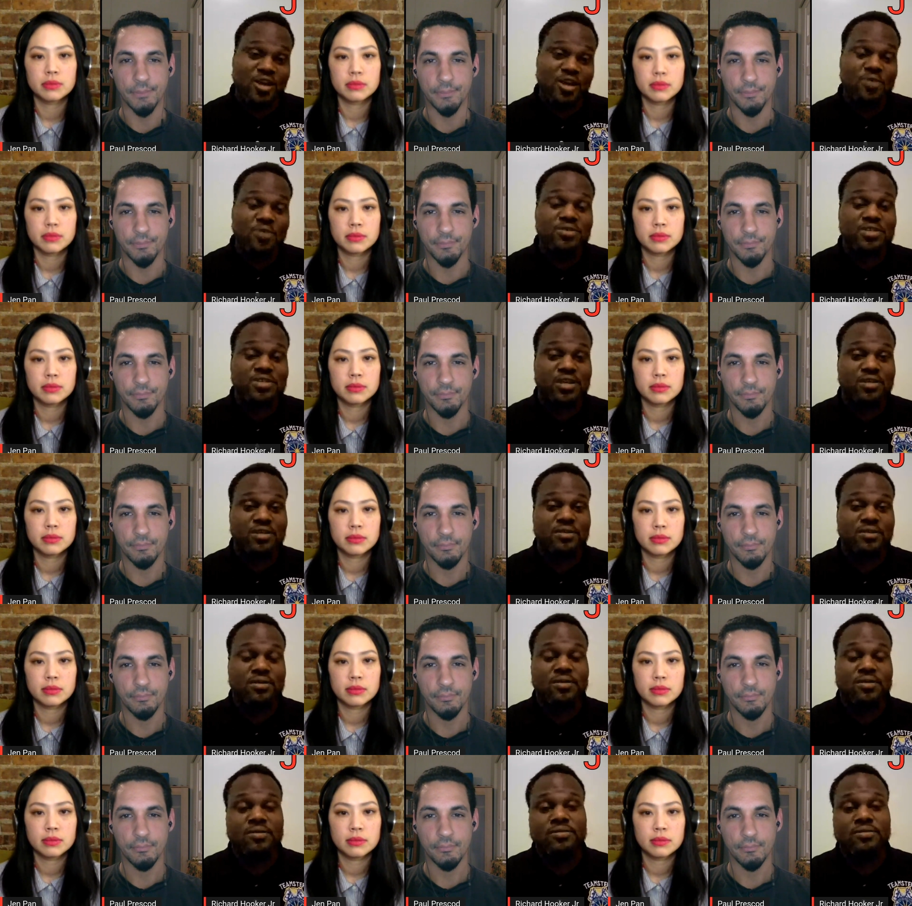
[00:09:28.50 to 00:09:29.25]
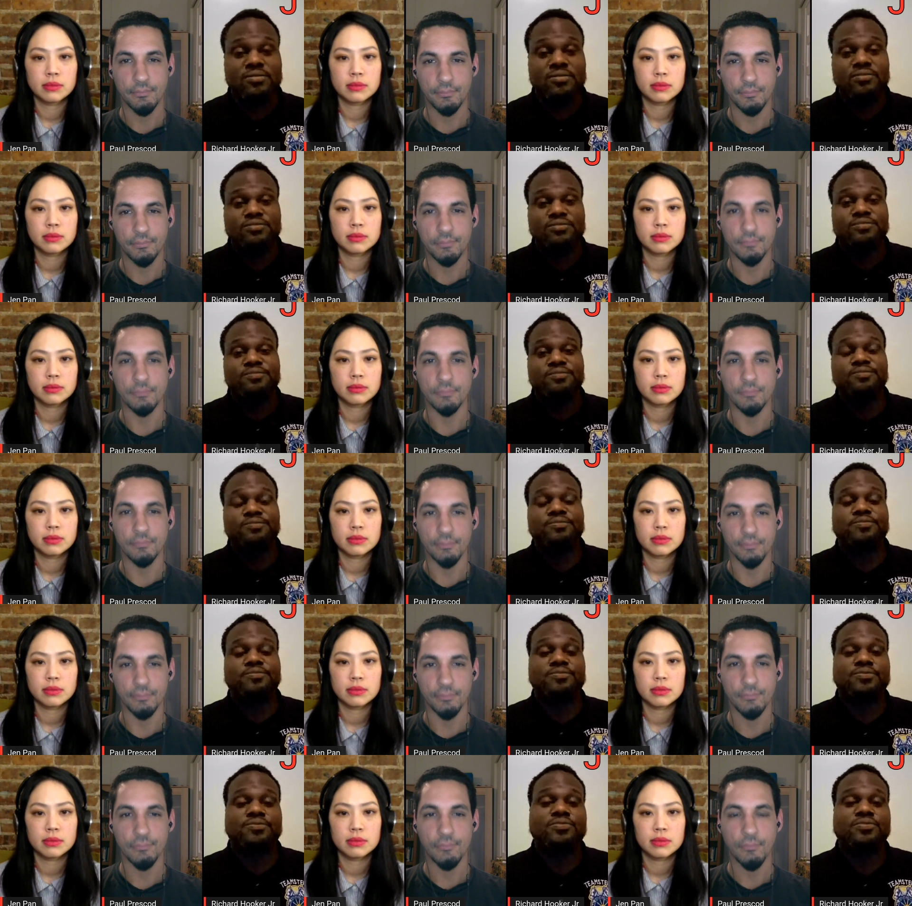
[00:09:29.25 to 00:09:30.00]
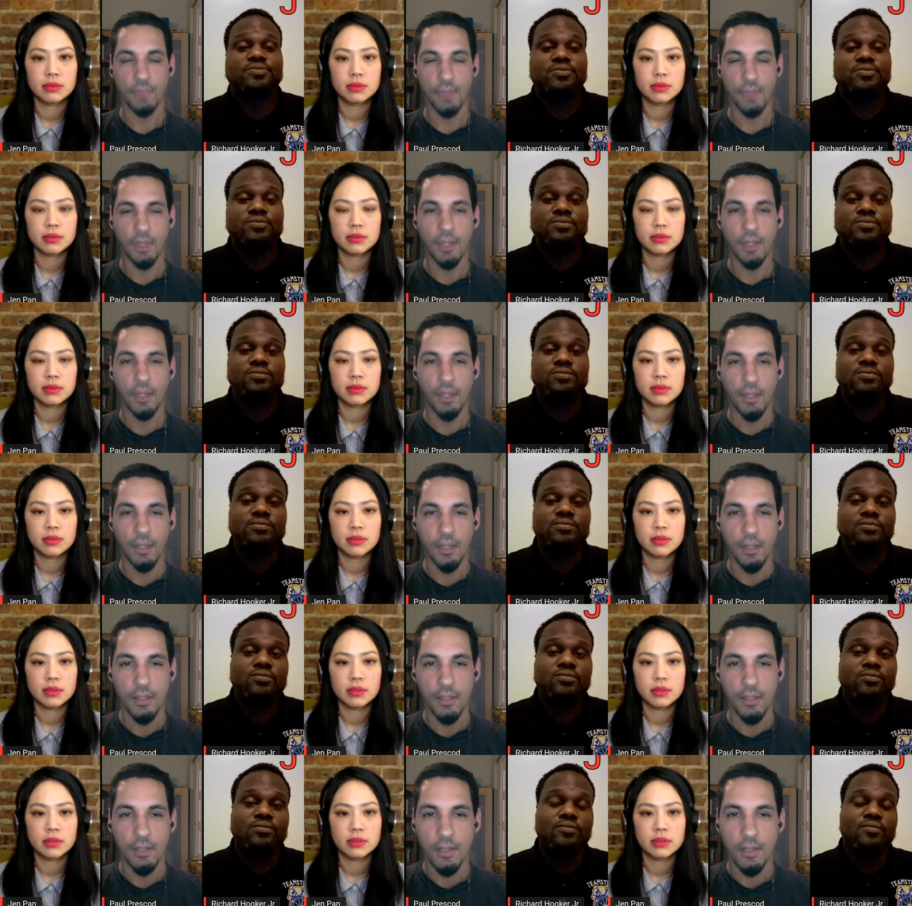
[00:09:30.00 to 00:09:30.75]
Speaker 1: shows it.
Speaker 2: Mm-hmm.
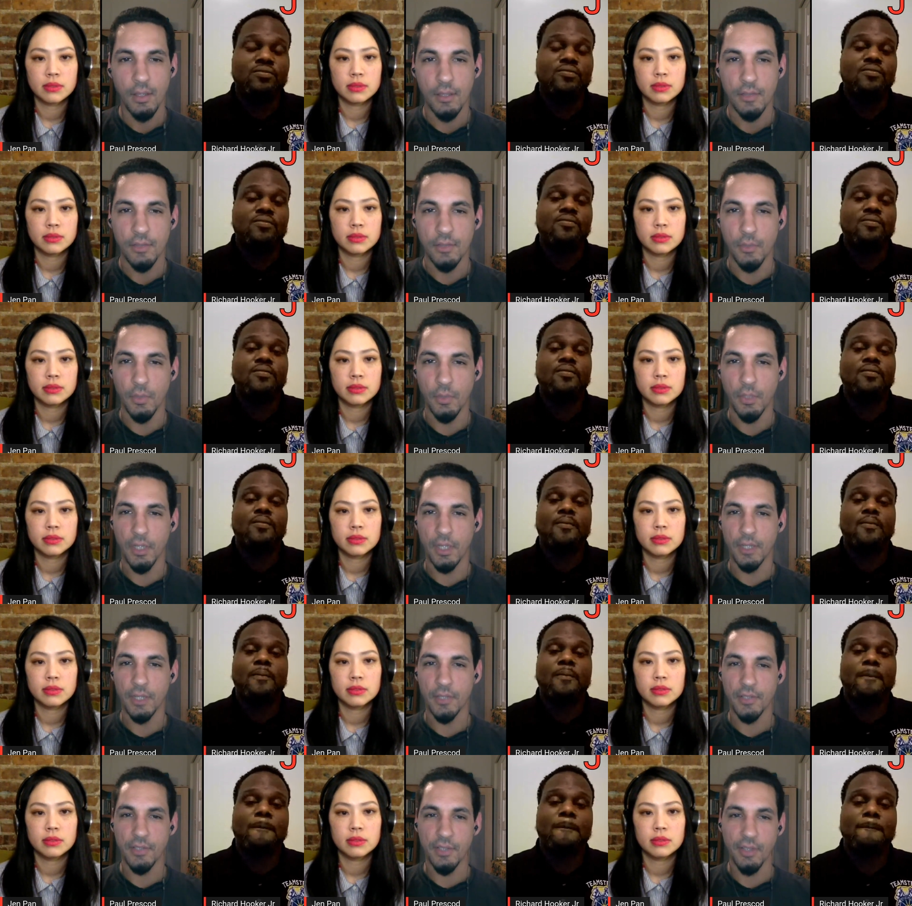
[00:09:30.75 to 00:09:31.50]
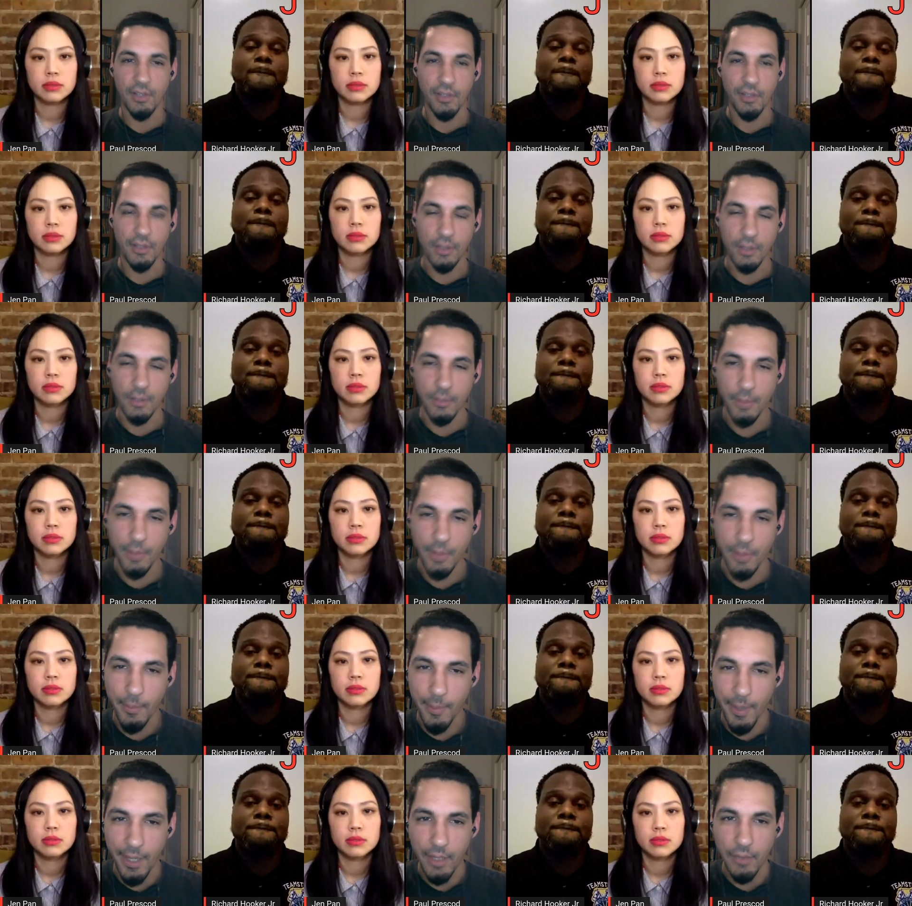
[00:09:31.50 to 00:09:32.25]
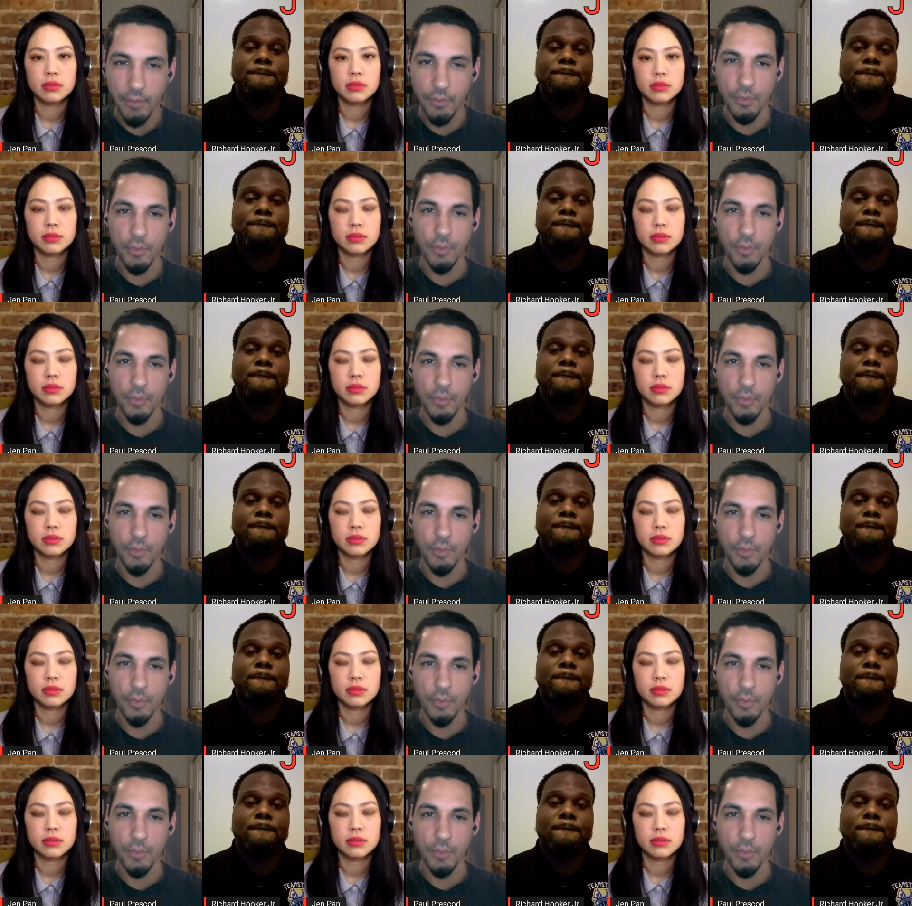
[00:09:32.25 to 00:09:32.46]
Do you want to talk a little bit about